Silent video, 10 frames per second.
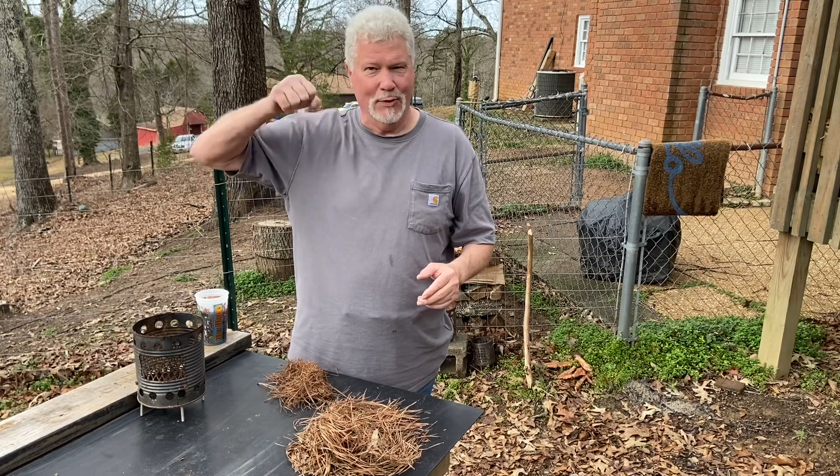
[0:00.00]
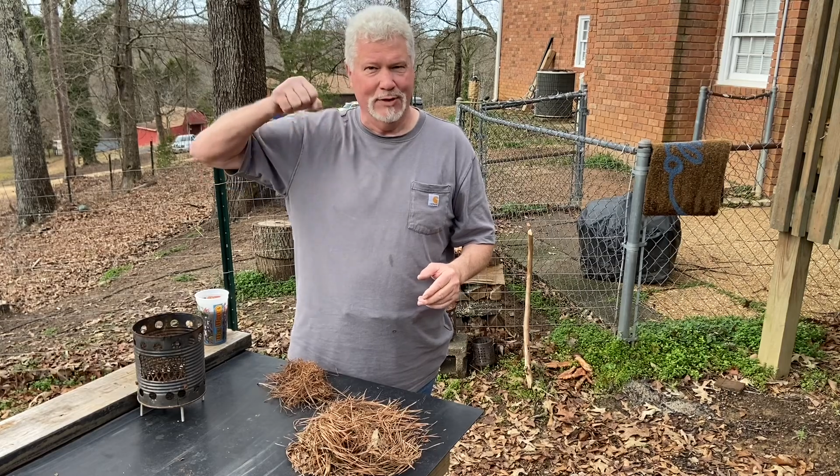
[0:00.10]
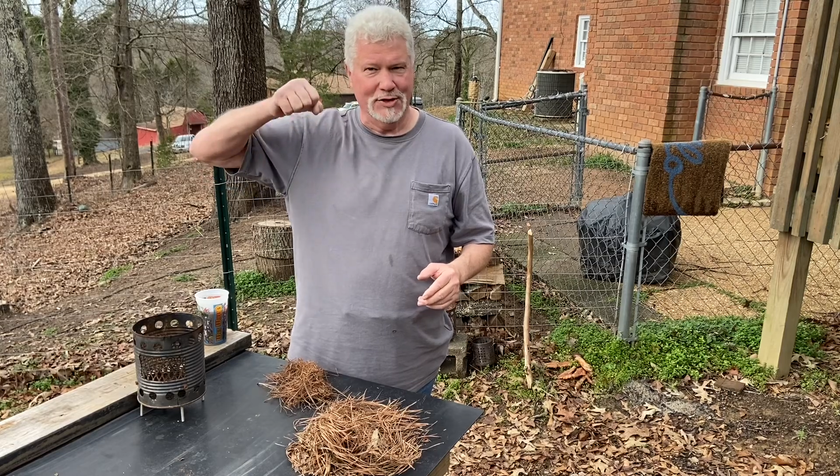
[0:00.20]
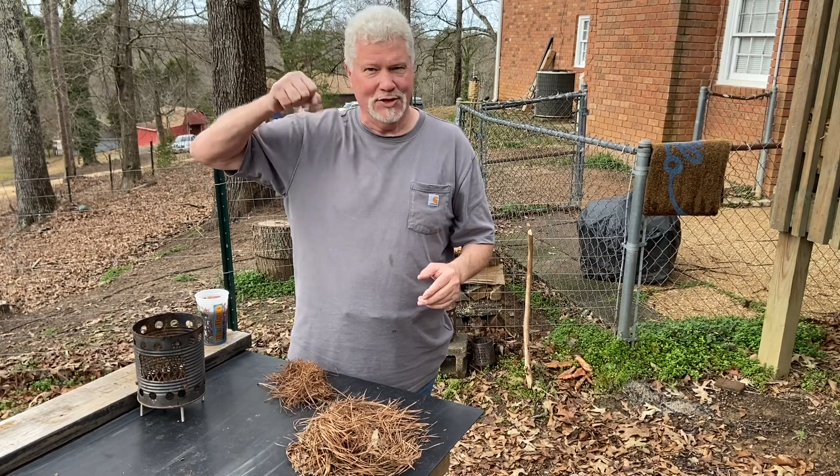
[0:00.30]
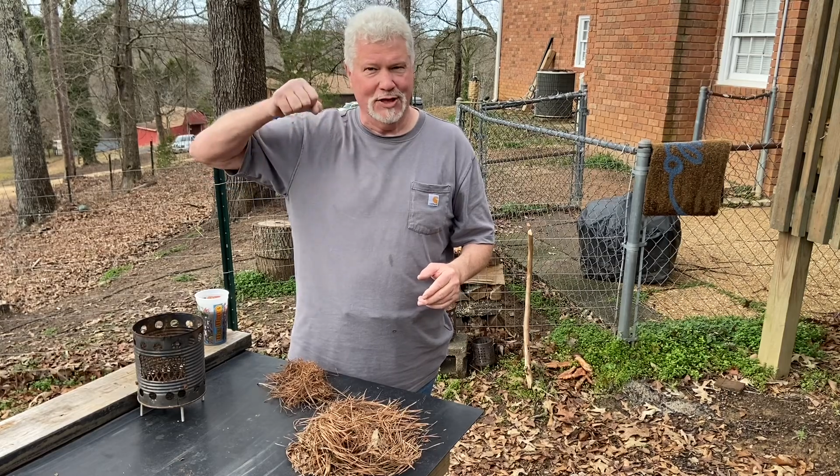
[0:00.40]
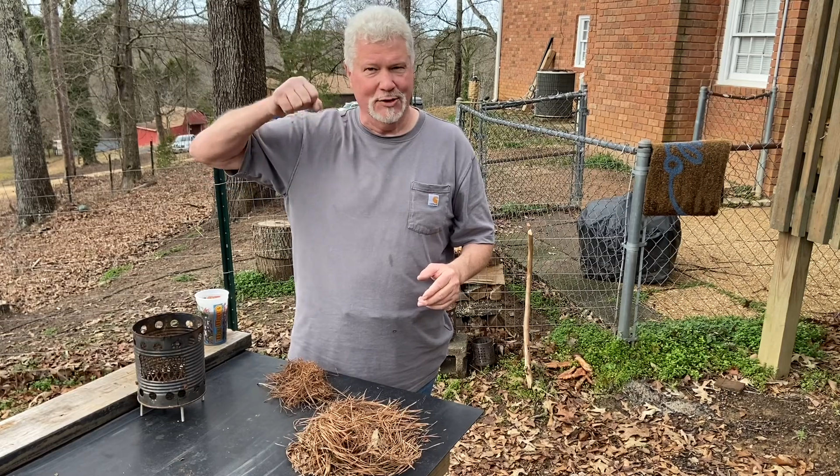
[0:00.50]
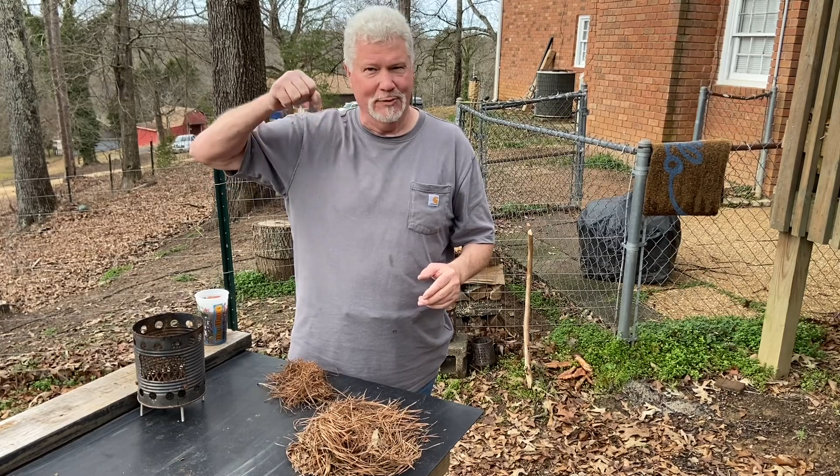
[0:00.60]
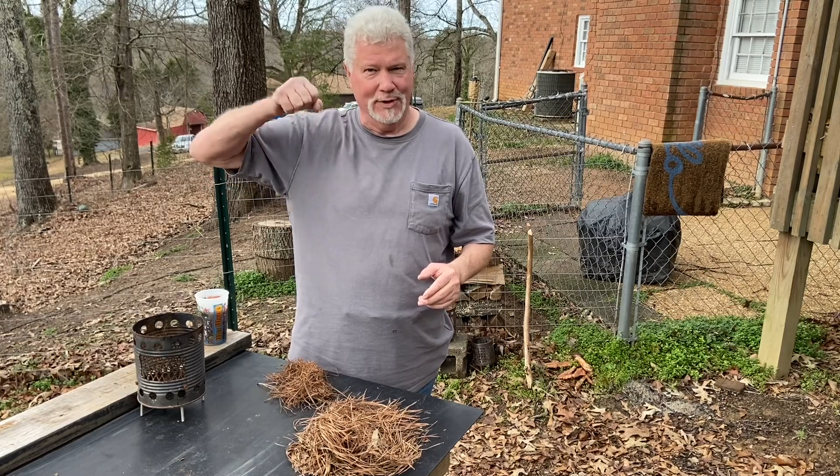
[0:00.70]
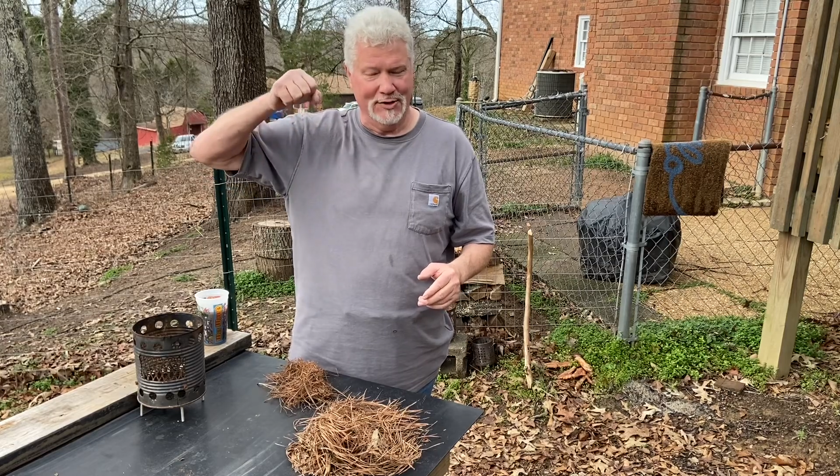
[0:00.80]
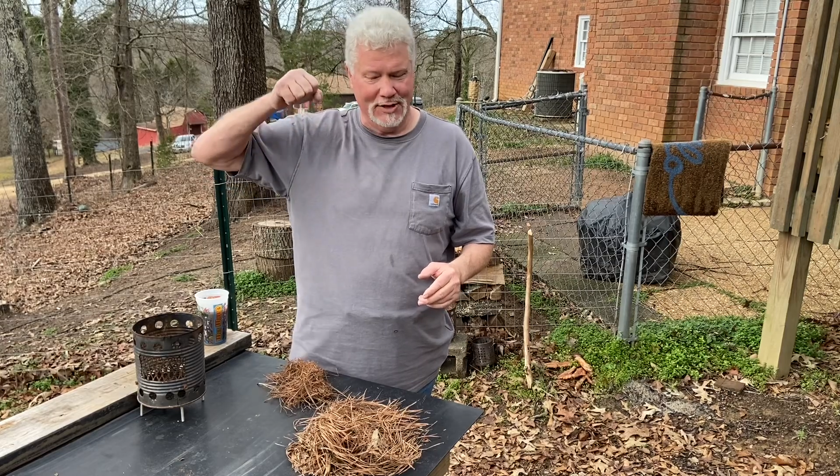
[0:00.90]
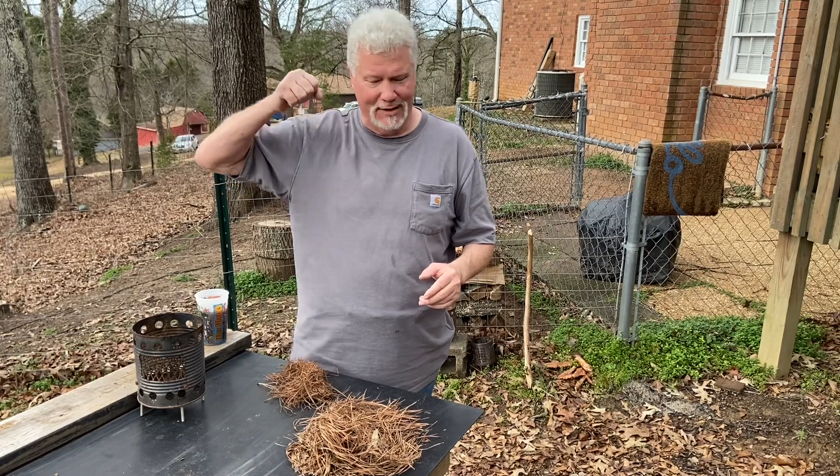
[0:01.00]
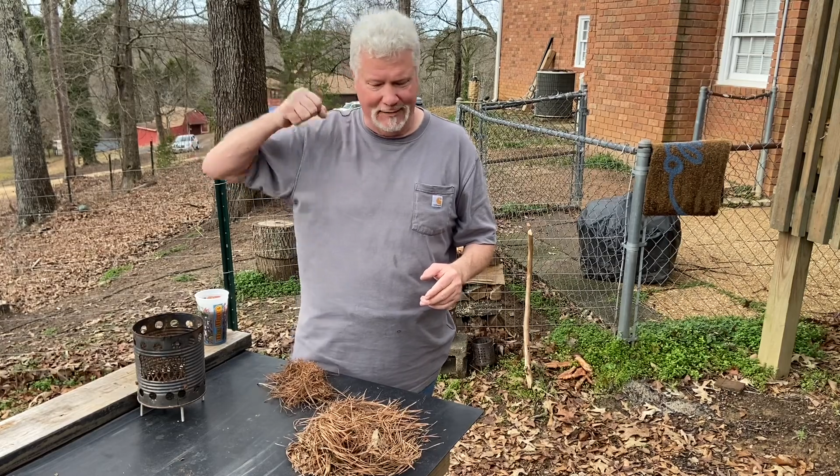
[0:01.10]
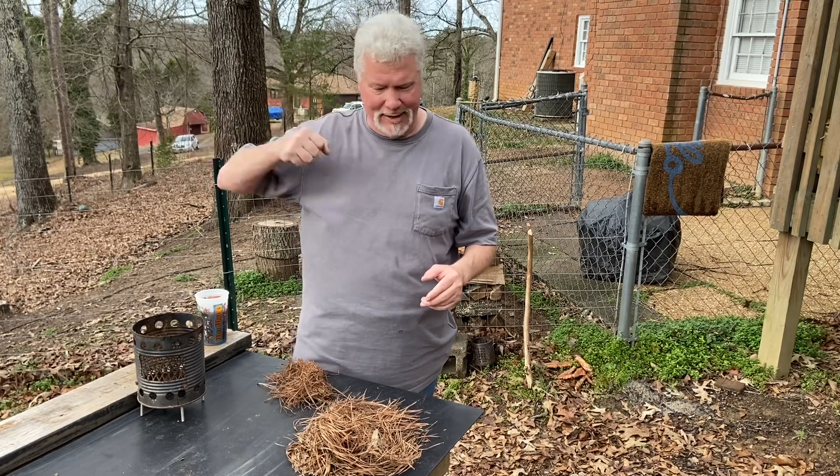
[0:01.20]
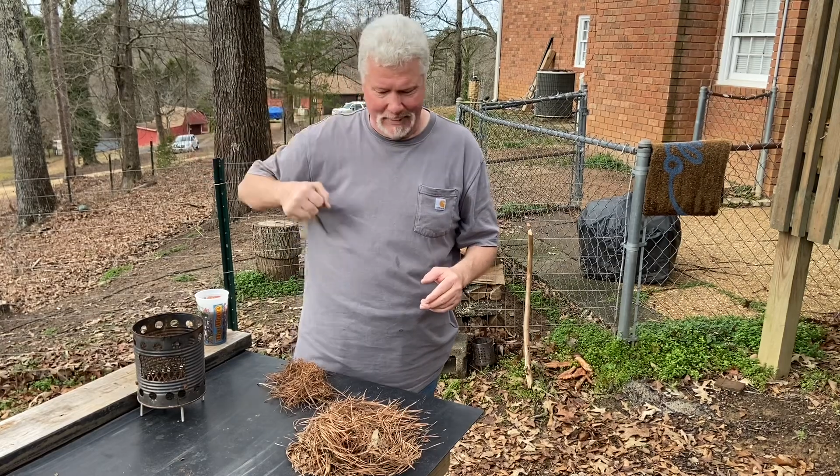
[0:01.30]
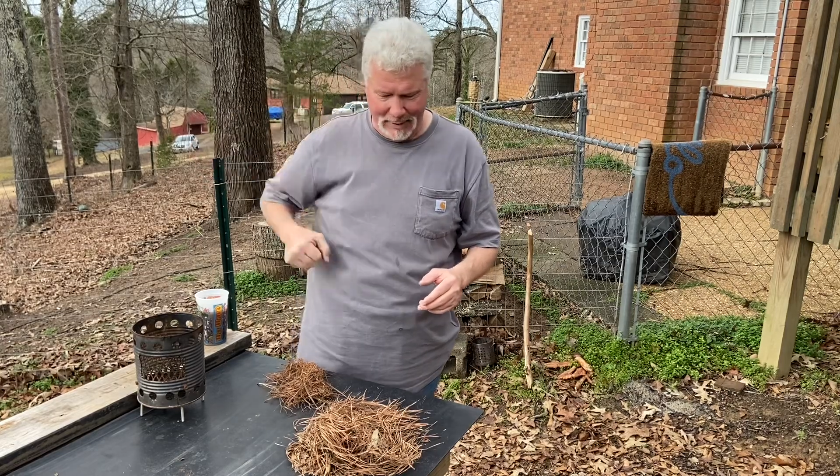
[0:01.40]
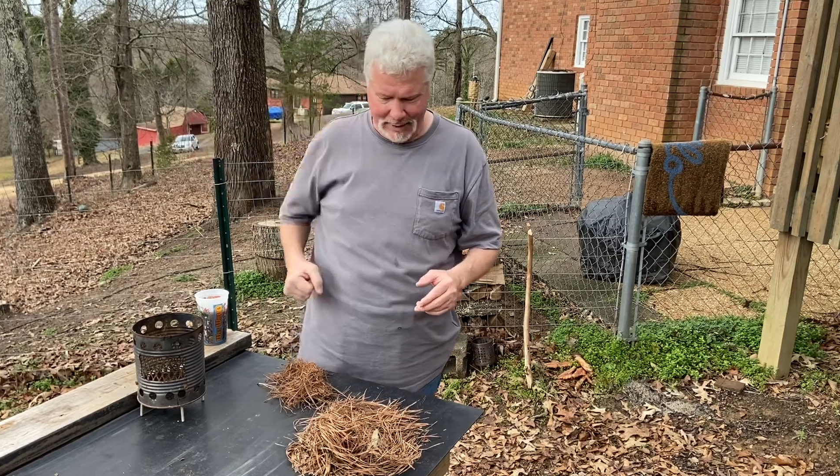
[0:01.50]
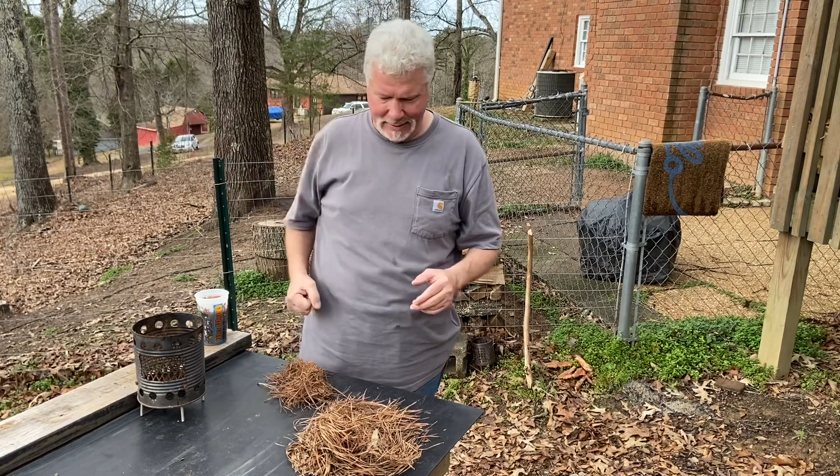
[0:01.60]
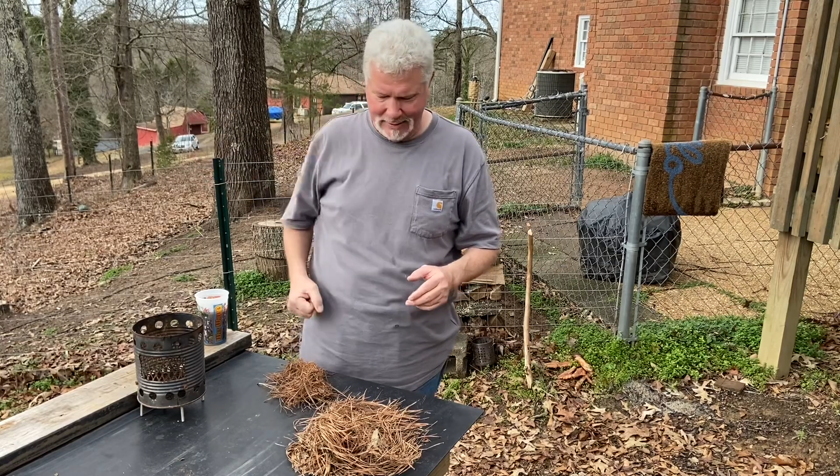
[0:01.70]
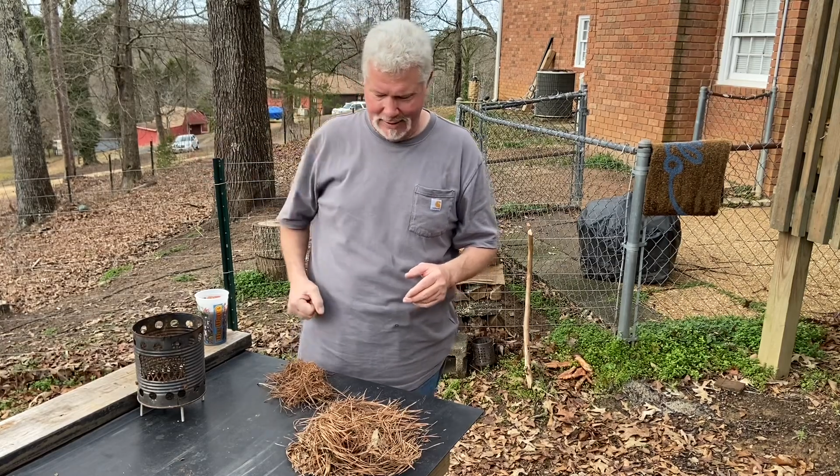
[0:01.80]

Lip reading: and the steering wheel's not vibrating.